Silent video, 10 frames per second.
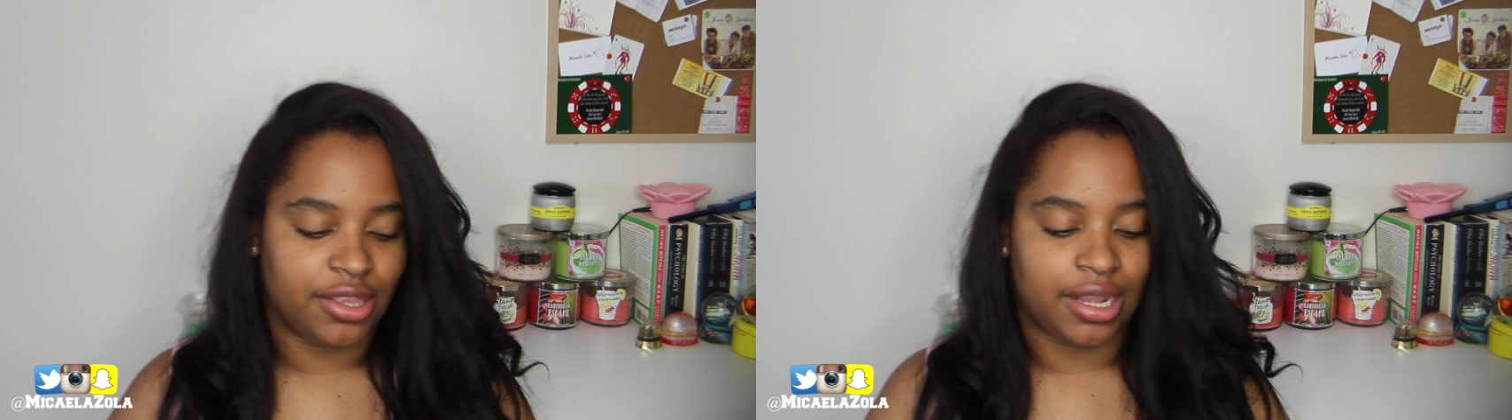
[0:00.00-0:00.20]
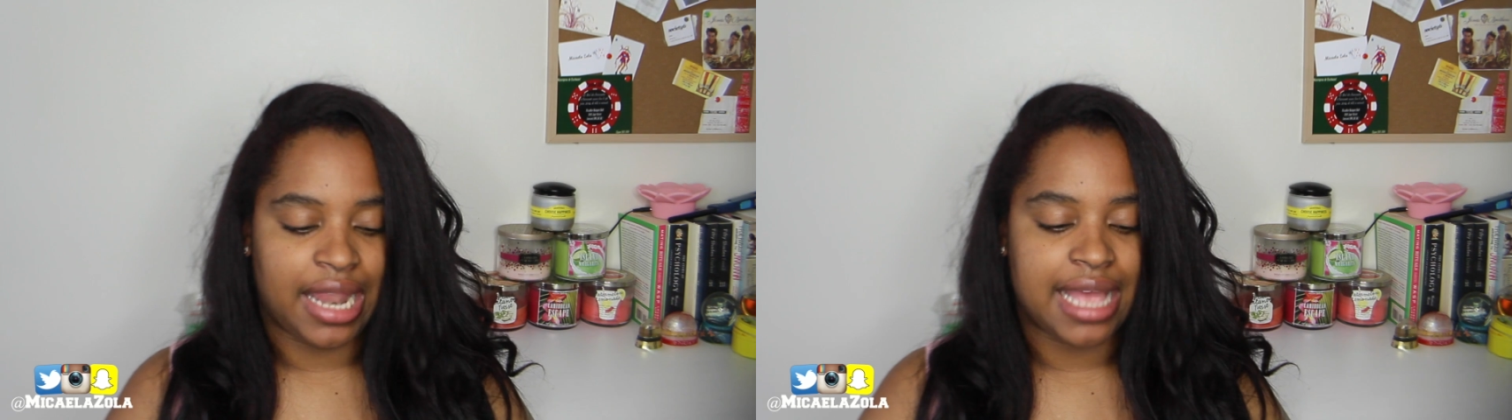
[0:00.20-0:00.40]

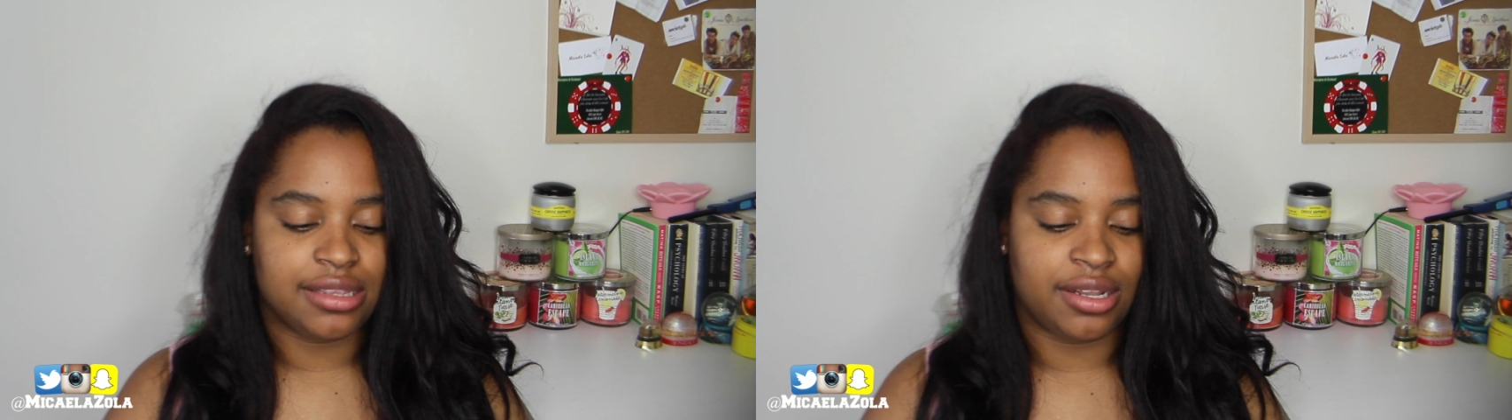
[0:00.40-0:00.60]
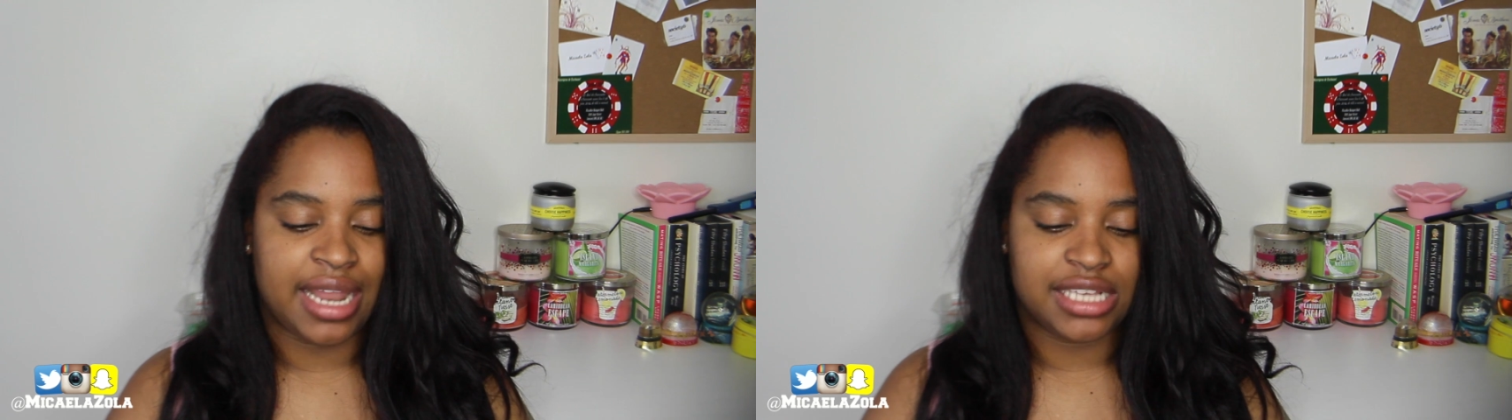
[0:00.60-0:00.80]
The,
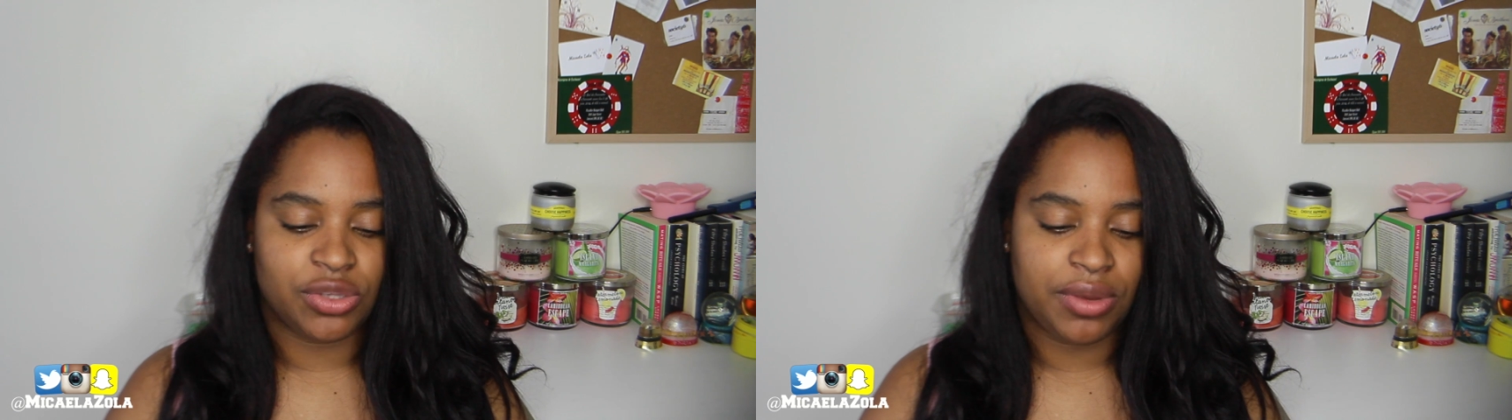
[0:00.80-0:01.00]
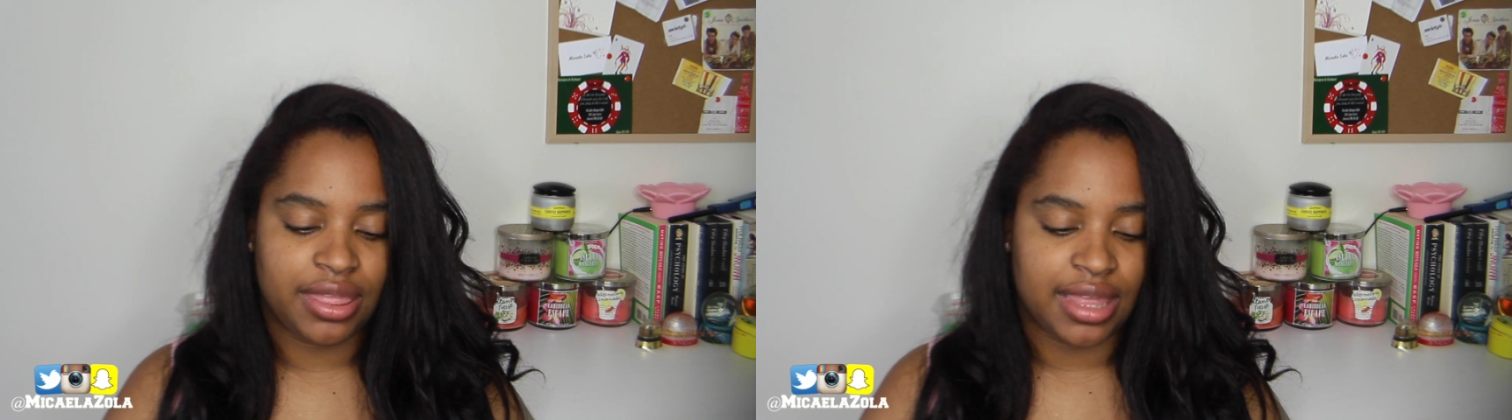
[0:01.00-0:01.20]
la the
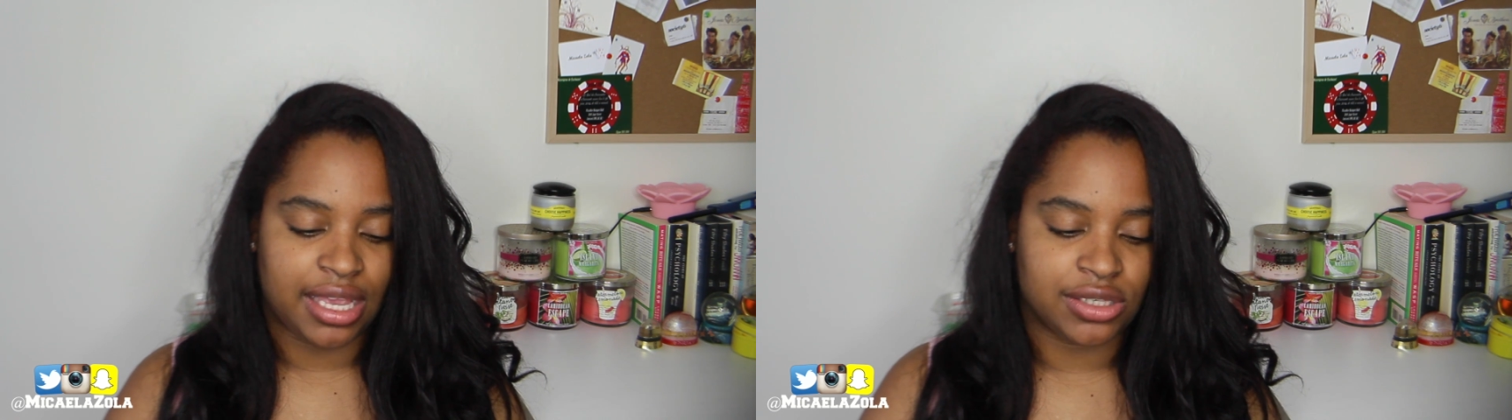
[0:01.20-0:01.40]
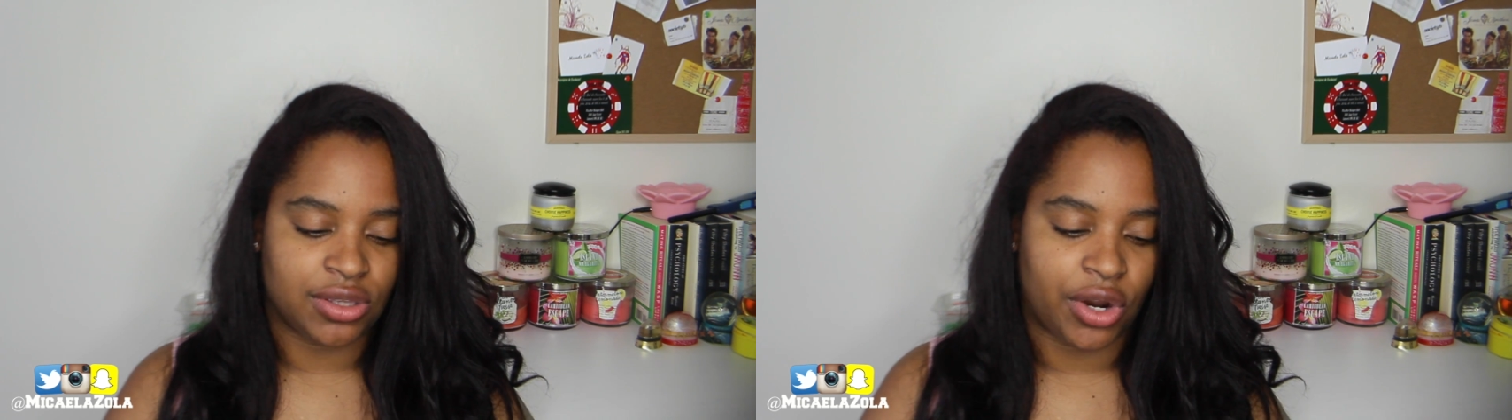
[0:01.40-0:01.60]
next three
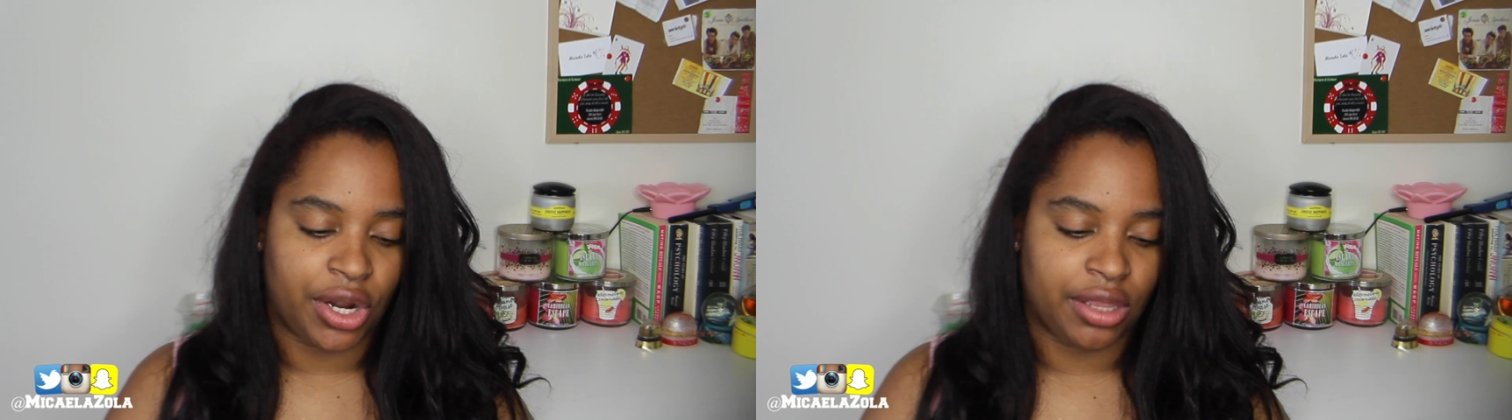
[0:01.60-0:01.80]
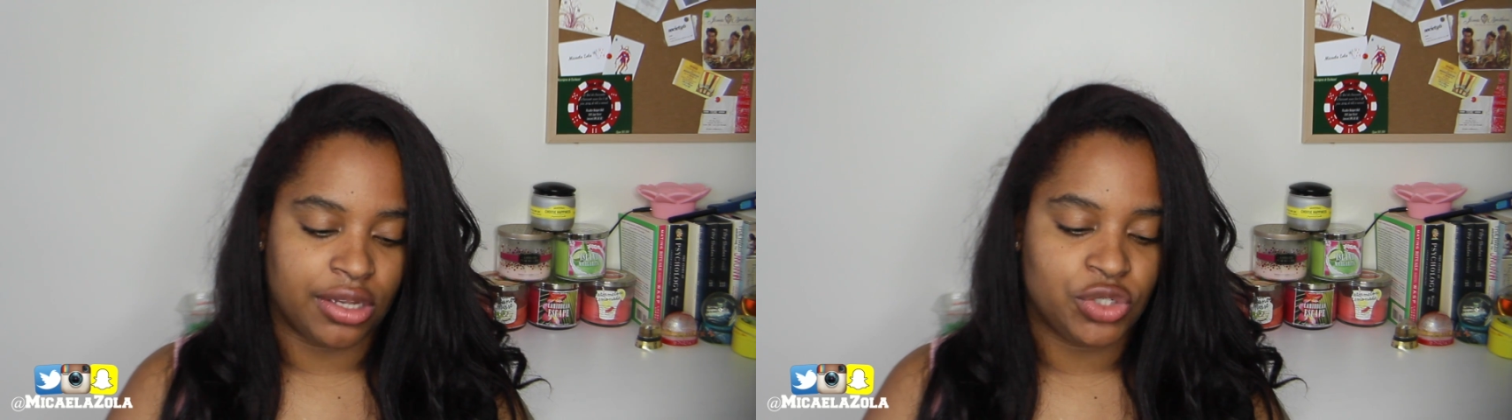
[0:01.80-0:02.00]
things
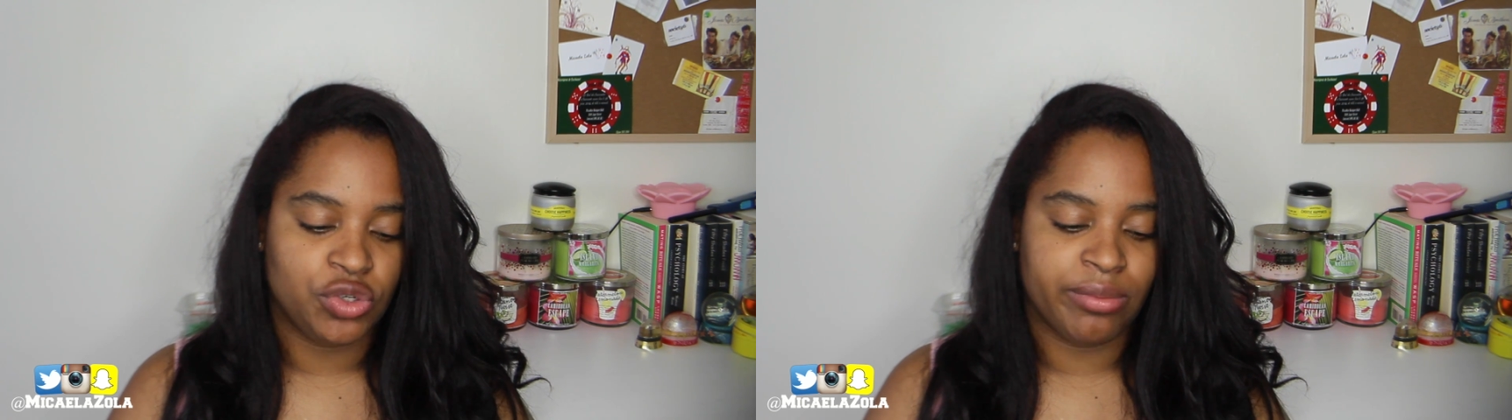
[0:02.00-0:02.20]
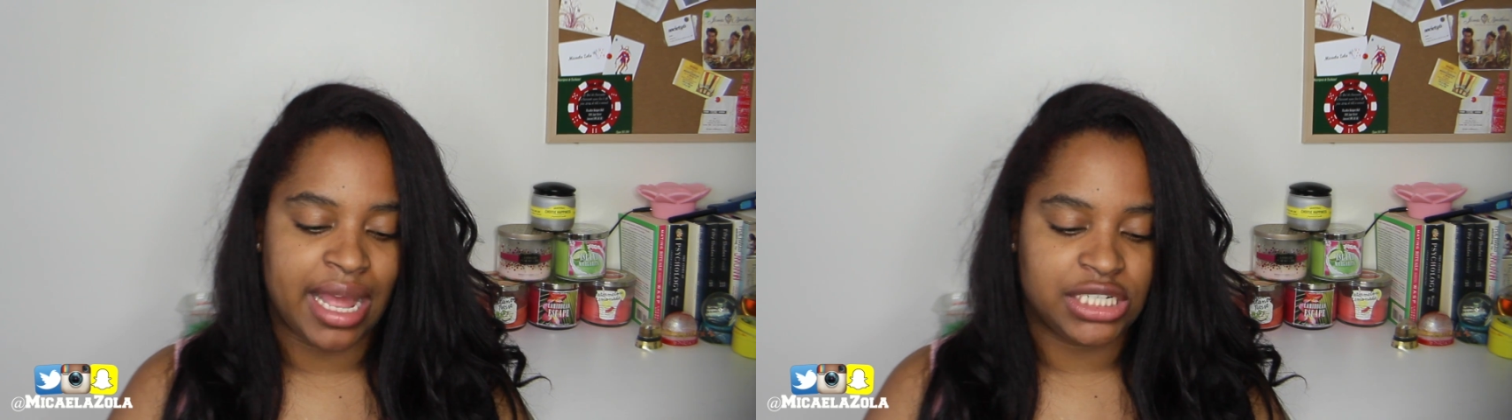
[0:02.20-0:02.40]
are the
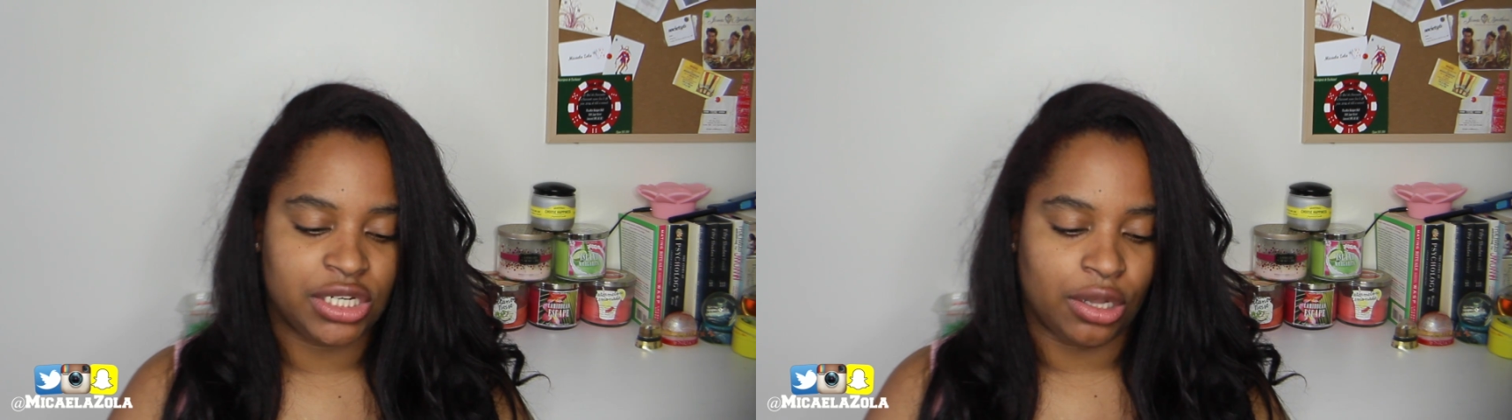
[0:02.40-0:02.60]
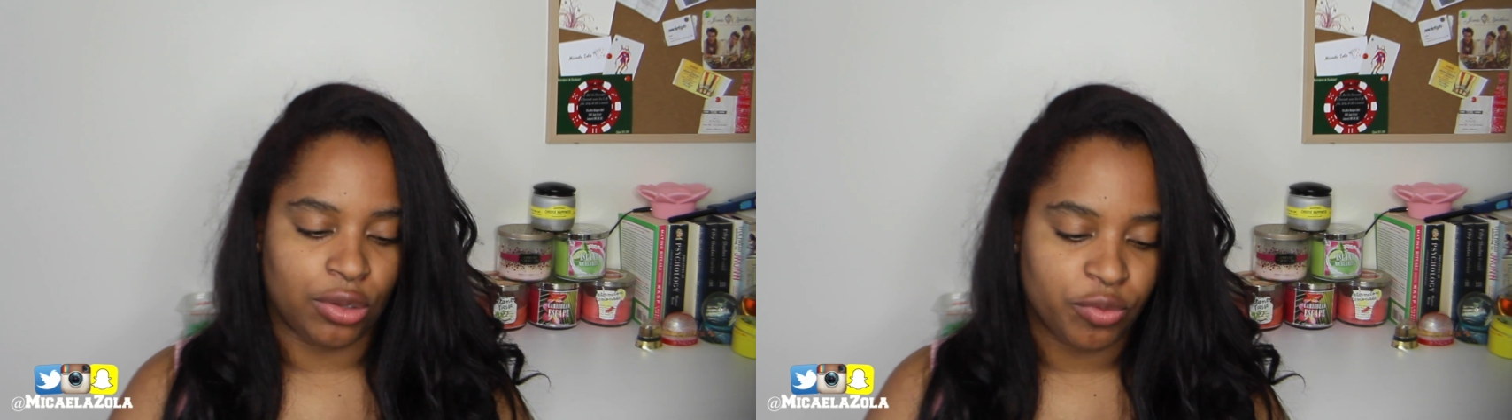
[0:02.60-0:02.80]
True
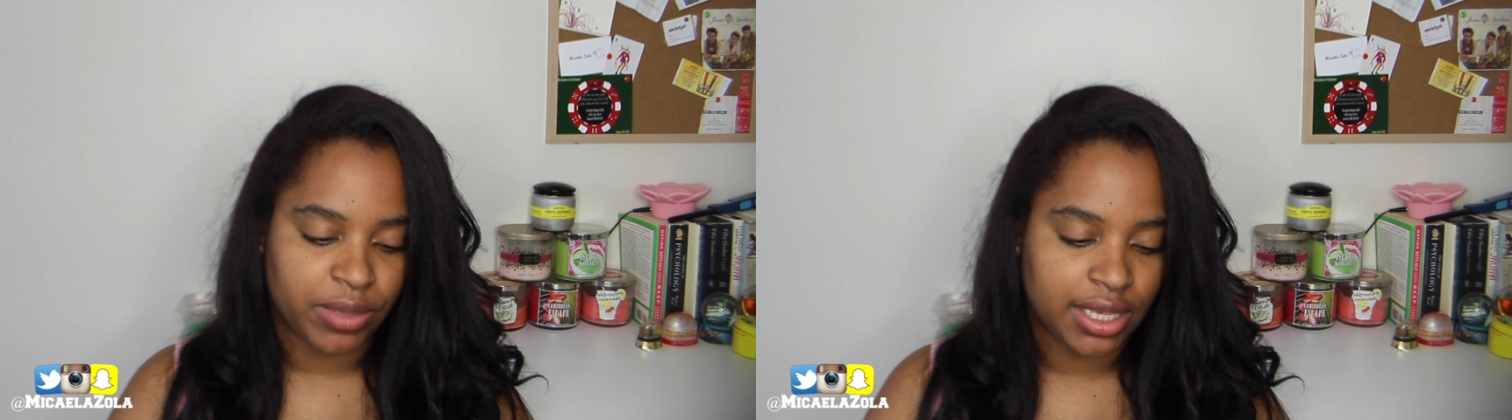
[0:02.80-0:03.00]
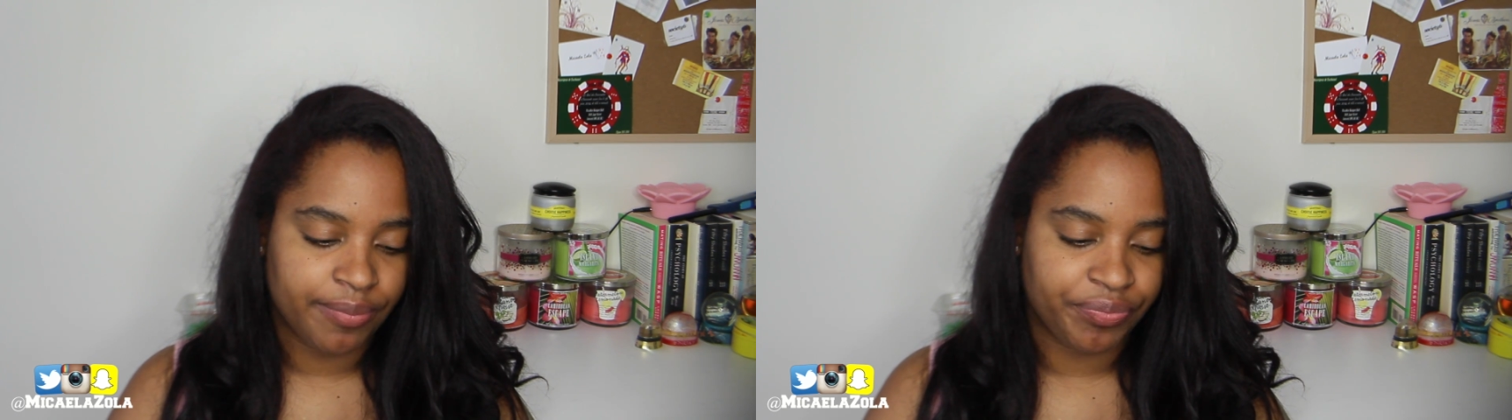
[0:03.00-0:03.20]
Match
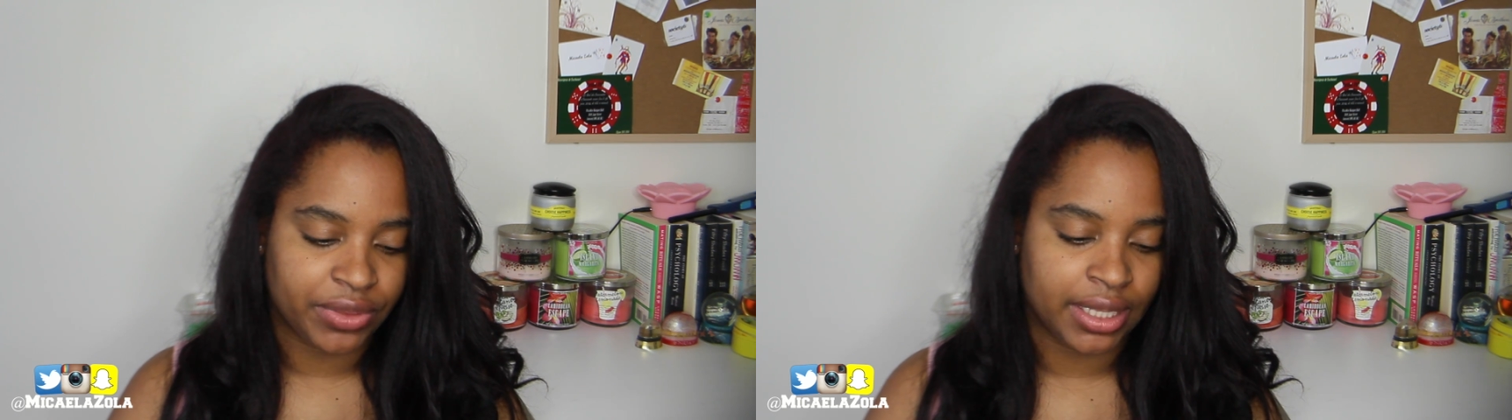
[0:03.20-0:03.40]
Lumi